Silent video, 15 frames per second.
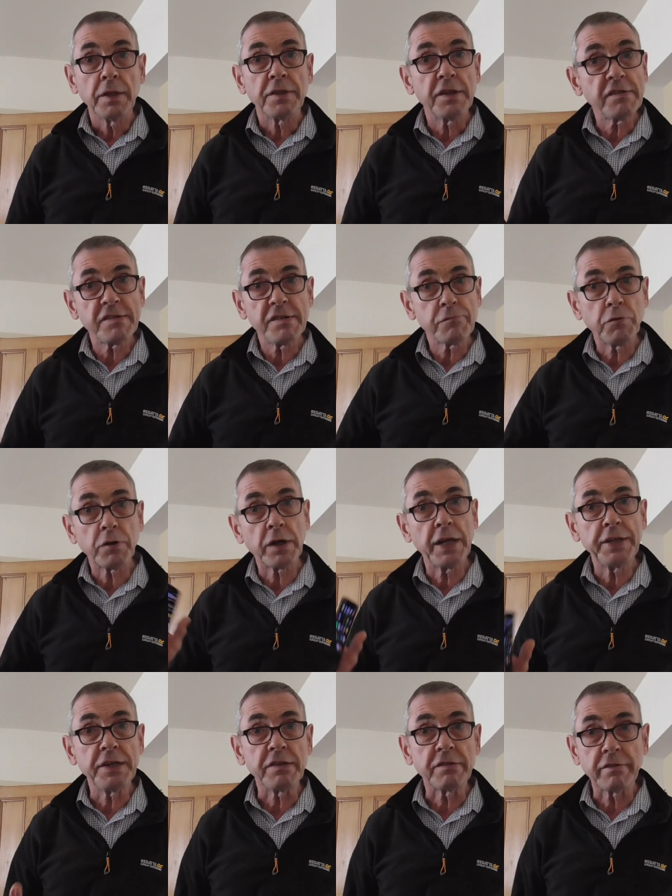This is what
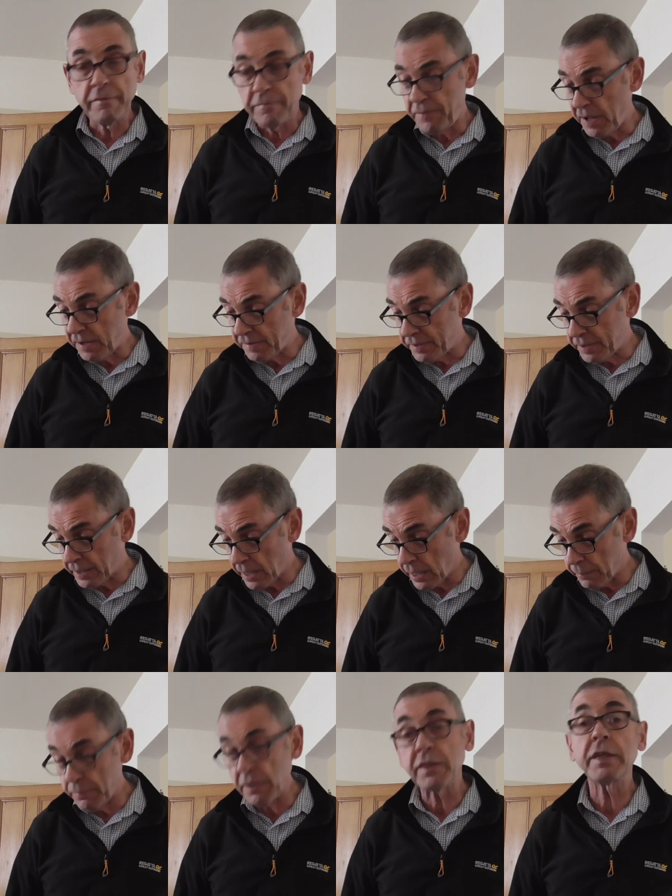I need to
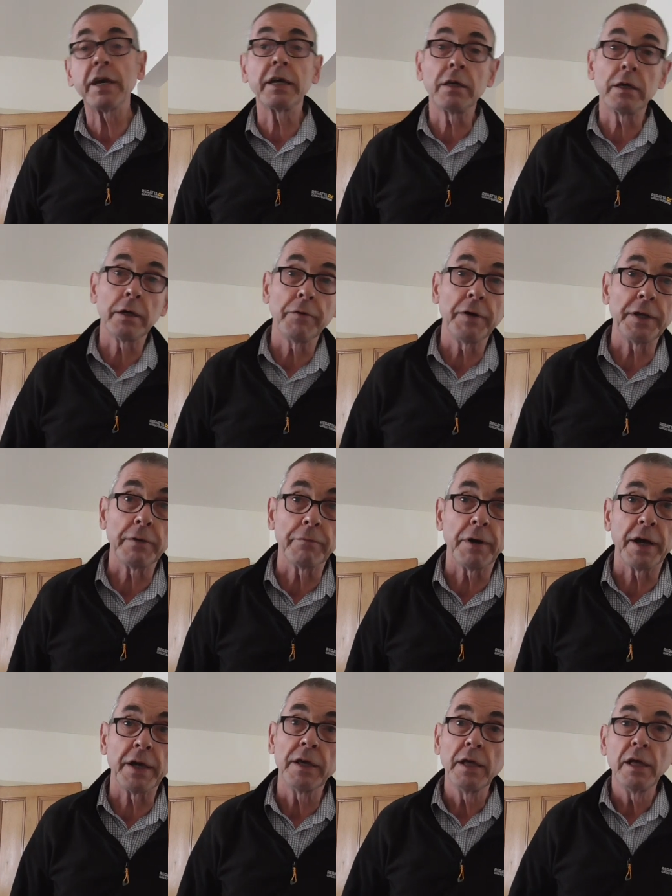investigate. But thank you
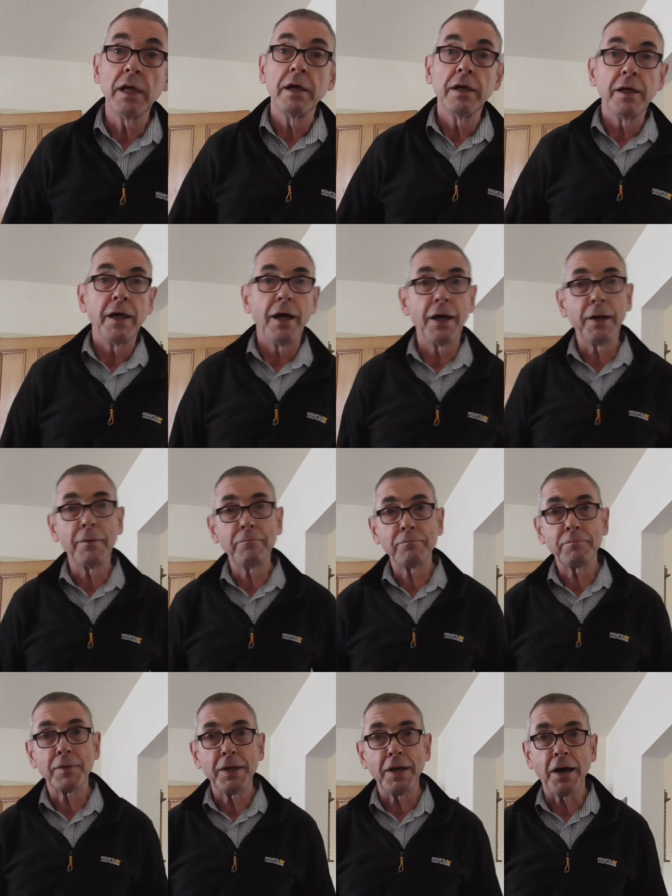anyway.
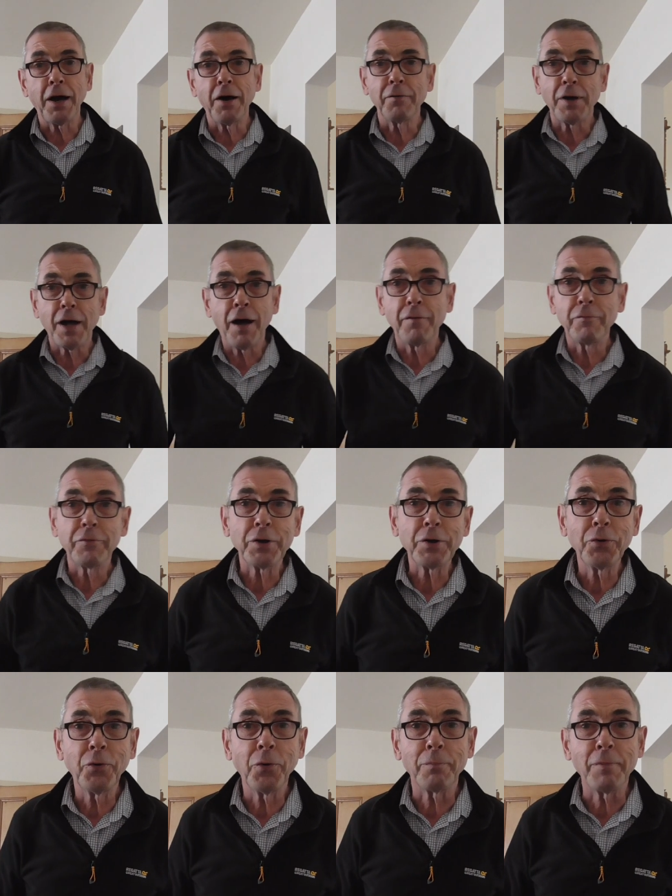I'll
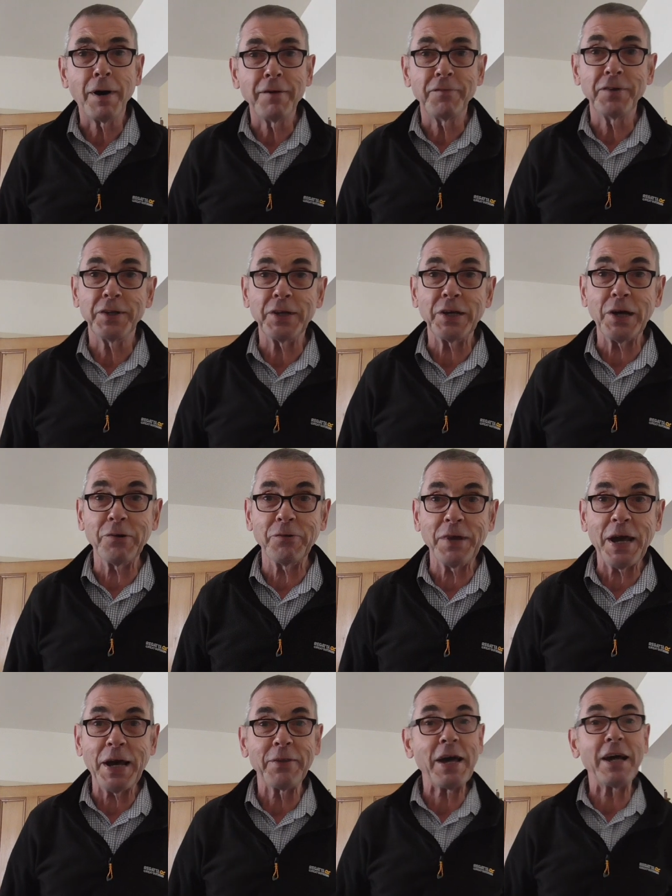record my video
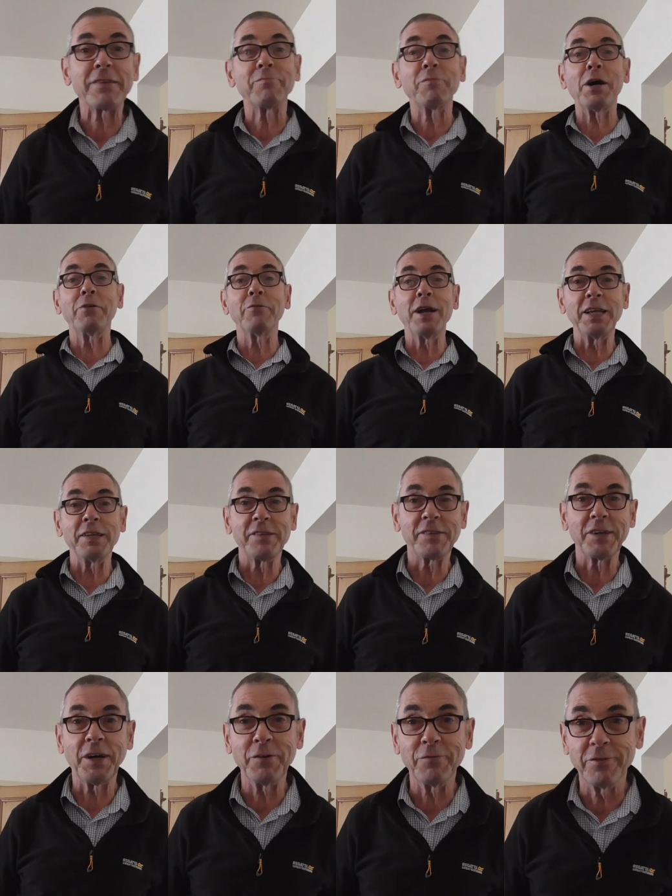now. That's my
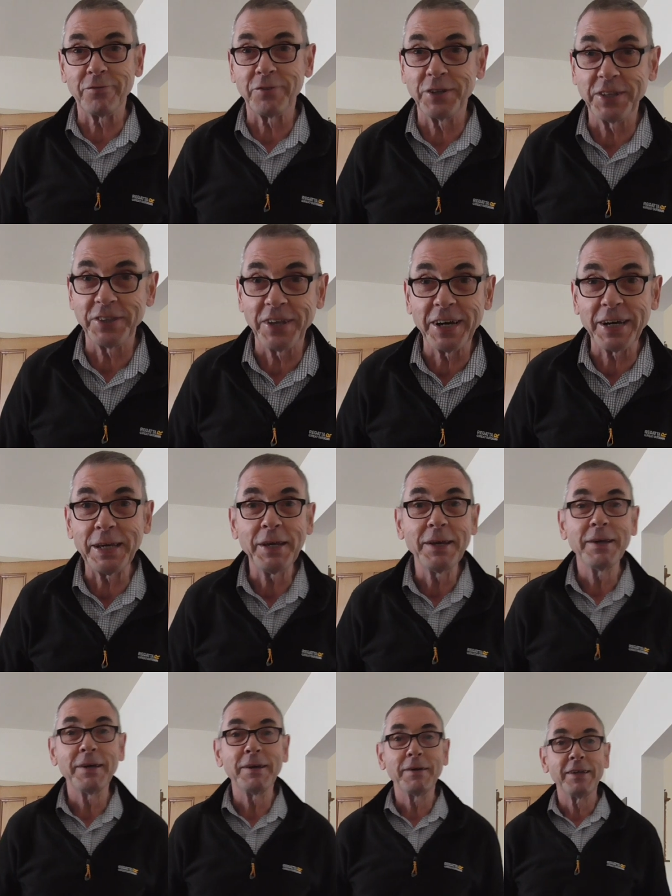rant over for the day.
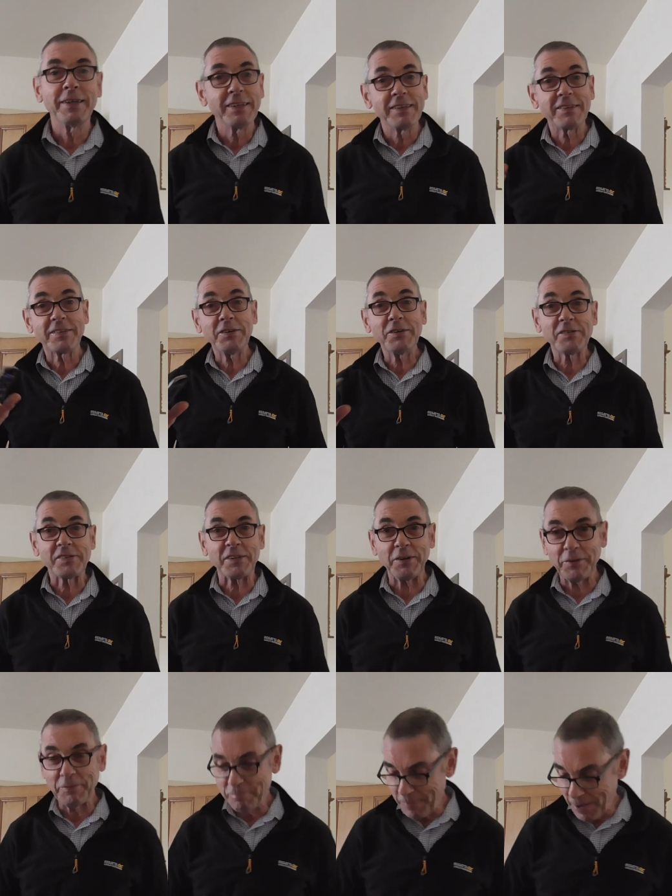See you soon.